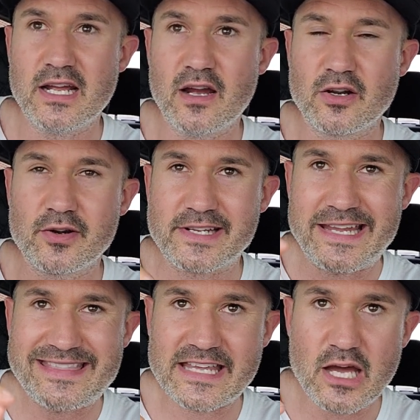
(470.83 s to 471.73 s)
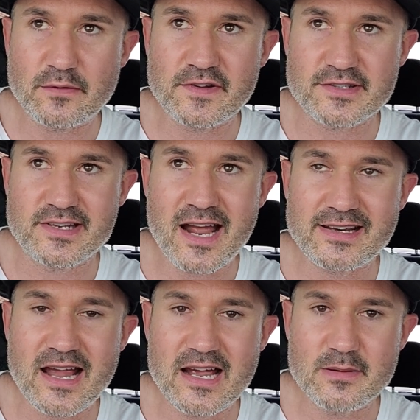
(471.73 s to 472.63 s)
Uh, go to
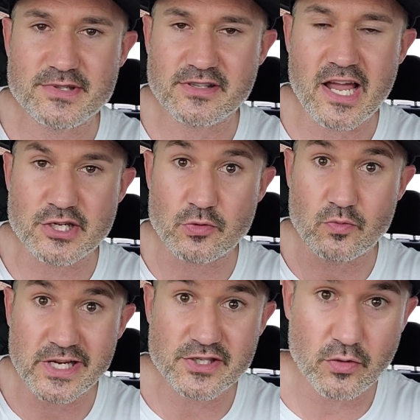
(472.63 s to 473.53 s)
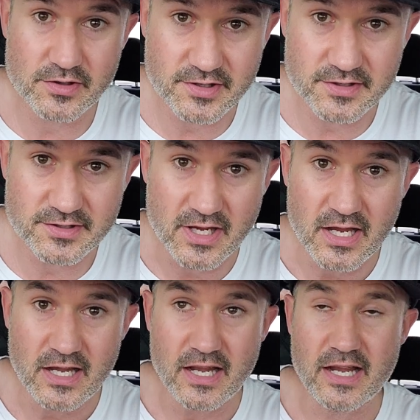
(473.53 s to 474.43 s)
keithkalfas.com slash resources
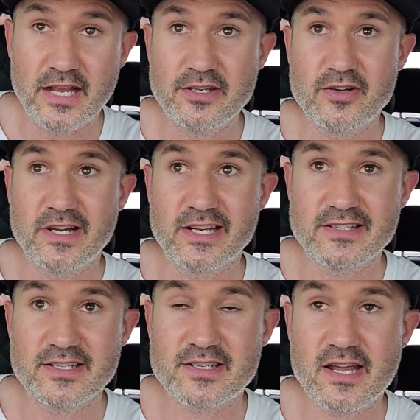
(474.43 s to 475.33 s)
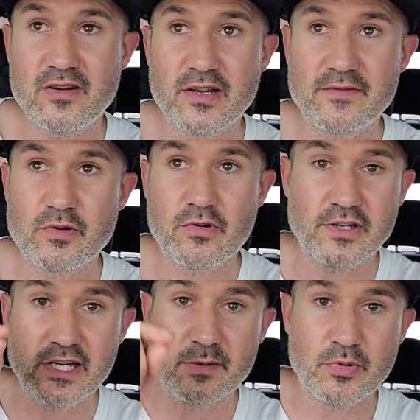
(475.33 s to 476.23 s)
and you can get a discount if you
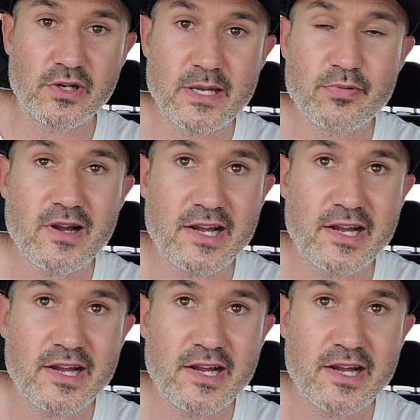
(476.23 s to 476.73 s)
want to get a bookkeeper.